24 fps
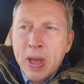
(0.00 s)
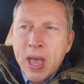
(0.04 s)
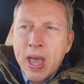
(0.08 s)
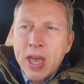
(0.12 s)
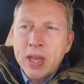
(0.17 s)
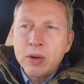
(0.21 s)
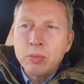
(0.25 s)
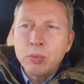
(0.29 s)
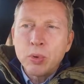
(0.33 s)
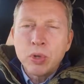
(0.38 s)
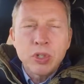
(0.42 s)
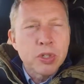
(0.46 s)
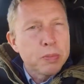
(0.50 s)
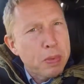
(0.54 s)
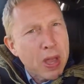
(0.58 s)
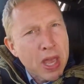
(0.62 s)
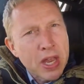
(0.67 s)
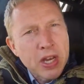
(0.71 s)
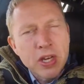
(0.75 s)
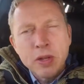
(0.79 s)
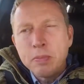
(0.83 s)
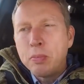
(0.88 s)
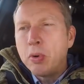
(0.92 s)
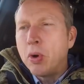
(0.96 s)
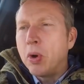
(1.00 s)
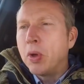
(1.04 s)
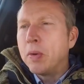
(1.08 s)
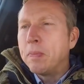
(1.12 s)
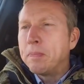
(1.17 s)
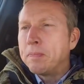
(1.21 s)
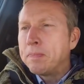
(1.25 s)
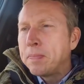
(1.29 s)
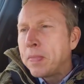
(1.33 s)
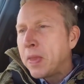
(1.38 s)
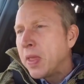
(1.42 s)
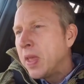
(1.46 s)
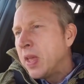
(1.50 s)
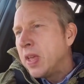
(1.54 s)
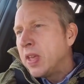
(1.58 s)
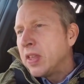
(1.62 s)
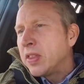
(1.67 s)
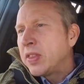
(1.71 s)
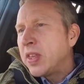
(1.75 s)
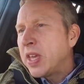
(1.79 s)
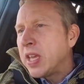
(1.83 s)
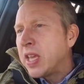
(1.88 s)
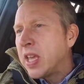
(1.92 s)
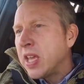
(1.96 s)
band will depend upon
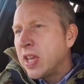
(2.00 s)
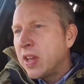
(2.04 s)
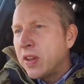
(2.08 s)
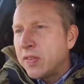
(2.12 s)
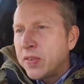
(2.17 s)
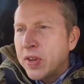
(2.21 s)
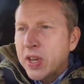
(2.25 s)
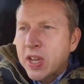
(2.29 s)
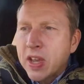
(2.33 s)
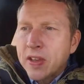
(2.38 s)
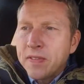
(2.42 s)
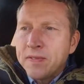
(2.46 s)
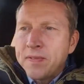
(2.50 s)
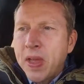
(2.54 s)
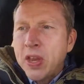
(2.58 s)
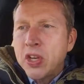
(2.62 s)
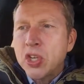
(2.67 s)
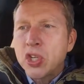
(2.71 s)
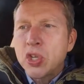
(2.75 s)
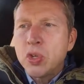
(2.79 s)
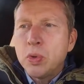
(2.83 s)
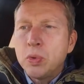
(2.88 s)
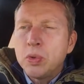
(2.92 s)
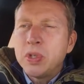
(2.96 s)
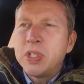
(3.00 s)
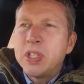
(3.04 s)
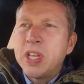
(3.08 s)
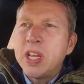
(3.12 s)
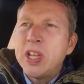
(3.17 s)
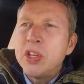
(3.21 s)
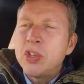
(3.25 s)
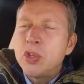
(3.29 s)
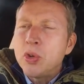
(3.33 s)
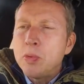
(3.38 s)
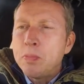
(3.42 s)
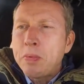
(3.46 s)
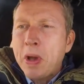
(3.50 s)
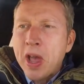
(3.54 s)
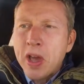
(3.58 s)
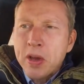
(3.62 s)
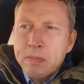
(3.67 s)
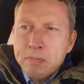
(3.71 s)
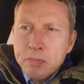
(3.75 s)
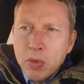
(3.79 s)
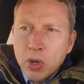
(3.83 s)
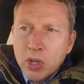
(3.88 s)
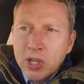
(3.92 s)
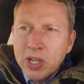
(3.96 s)
thinking of a conventional diesel
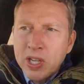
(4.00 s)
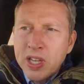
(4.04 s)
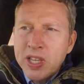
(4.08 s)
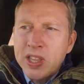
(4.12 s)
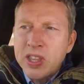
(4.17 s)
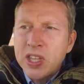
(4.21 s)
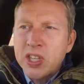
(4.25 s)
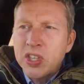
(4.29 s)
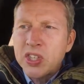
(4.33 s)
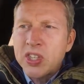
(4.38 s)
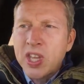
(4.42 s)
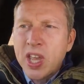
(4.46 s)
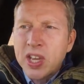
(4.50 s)
powered model in this